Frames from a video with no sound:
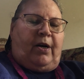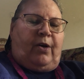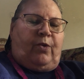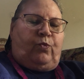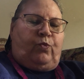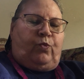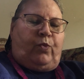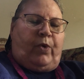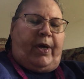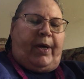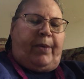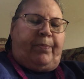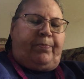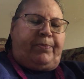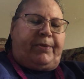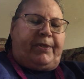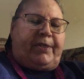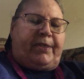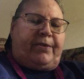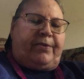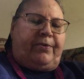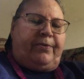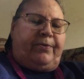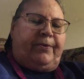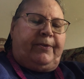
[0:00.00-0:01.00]

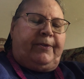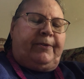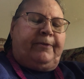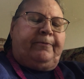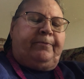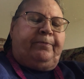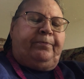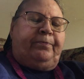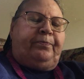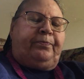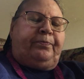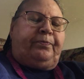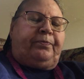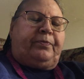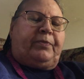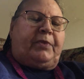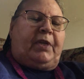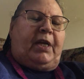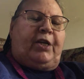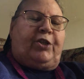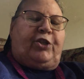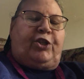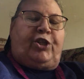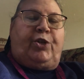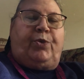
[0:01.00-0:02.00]
whips,
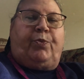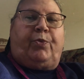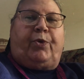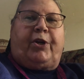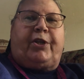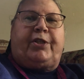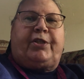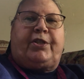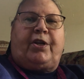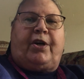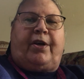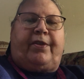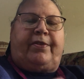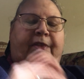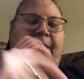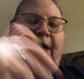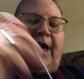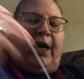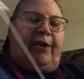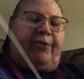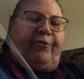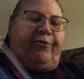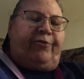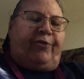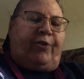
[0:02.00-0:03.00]
and she works on
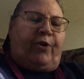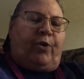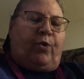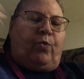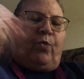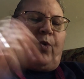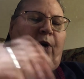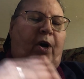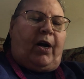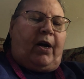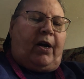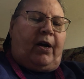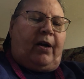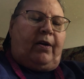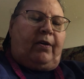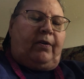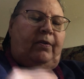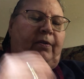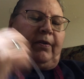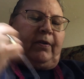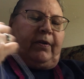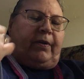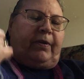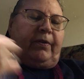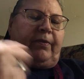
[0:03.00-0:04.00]
that for a
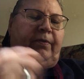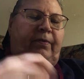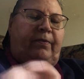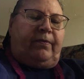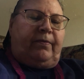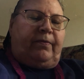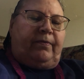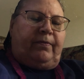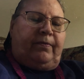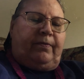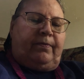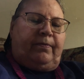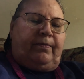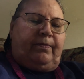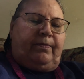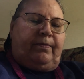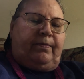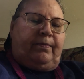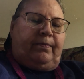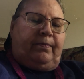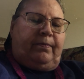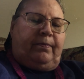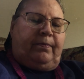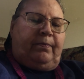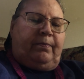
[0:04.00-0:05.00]
while and
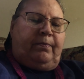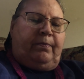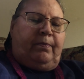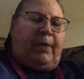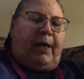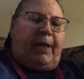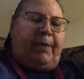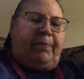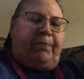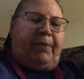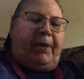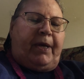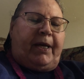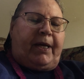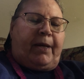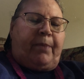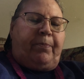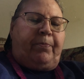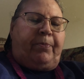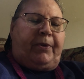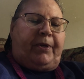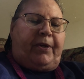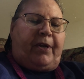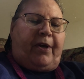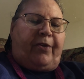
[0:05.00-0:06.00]
might pick
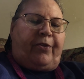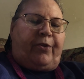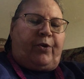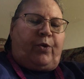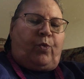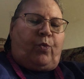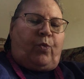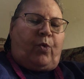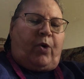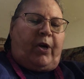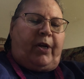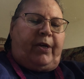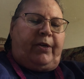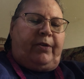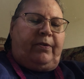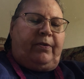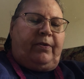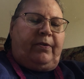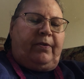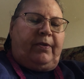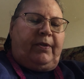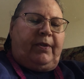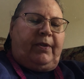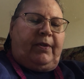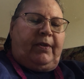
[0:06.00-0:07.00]
up another one.
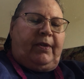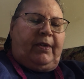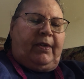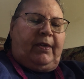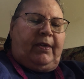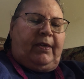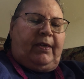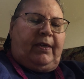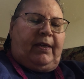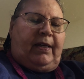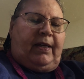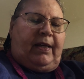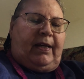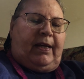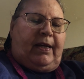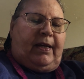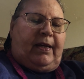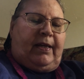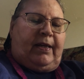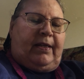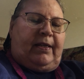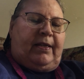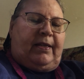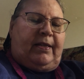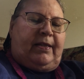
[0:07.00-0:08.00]

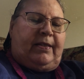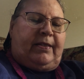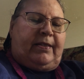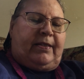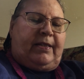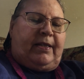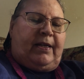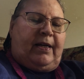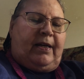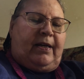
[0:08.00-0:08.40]
And